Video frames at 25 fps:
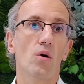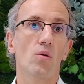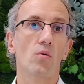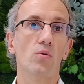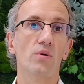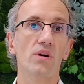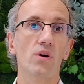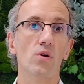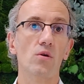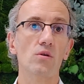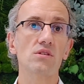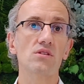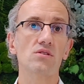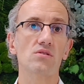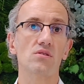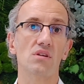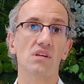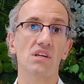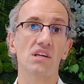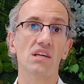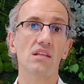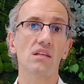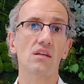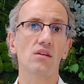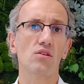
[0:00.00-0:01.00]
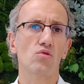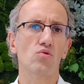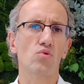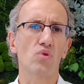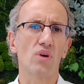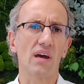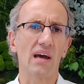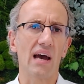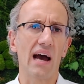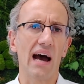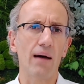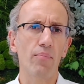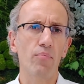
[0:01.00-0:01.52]
We also need to
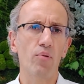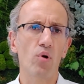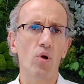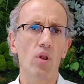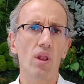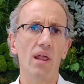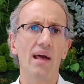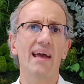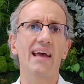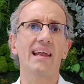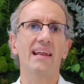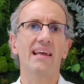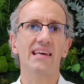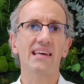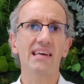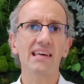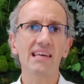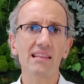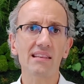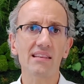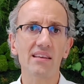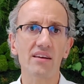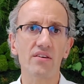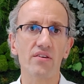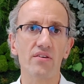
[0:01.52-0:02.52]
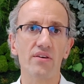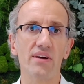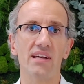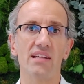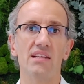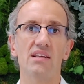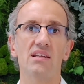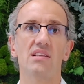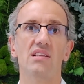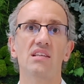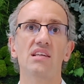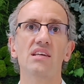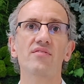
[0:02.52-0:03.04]
couple and integrate
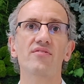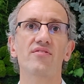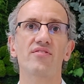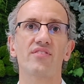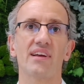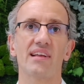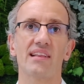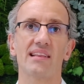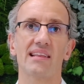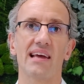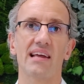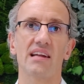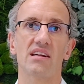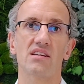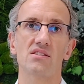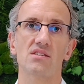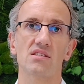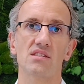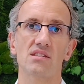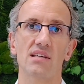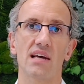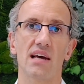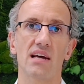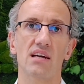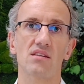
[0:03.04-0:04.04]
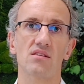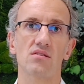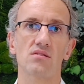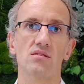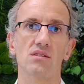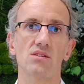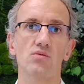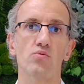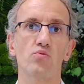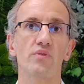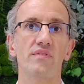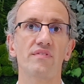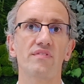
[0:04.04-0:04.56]
different energy
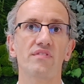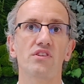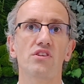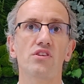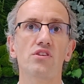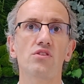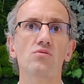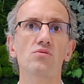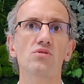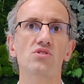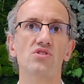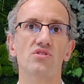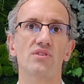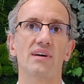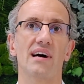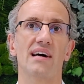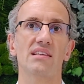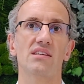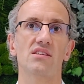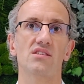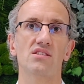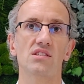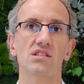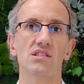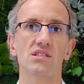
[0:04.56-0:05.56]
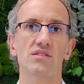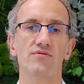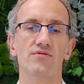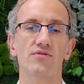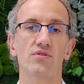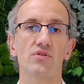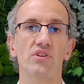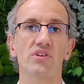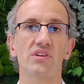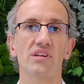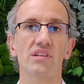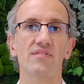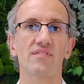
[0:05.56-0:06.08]
sectors with new strategies
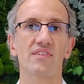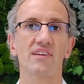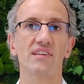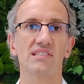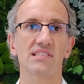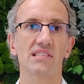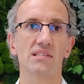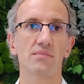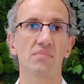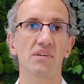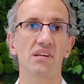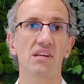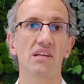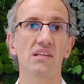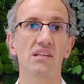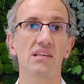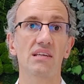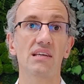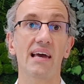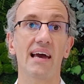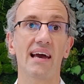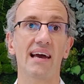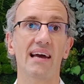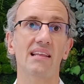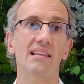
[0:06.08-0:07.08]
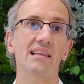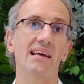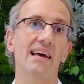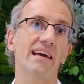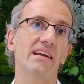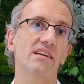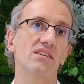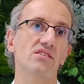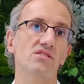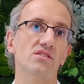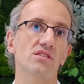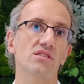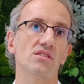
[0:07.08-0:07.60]
for grid flexibility and
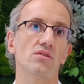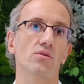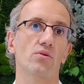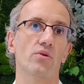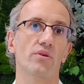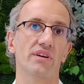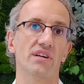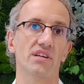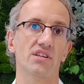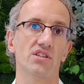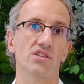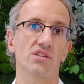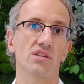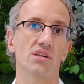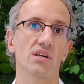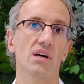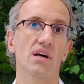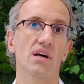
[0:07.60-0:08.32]
energy storage.